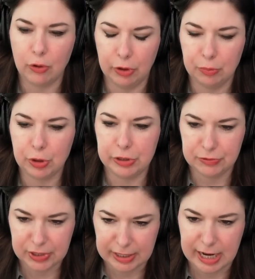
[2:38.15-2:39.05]
oil
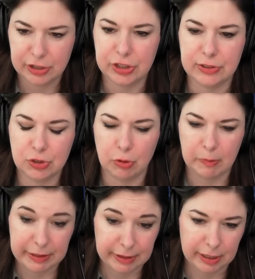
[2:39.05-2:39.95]
producing nations or
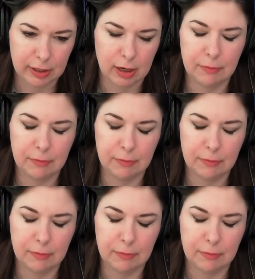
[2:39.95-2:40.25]
we think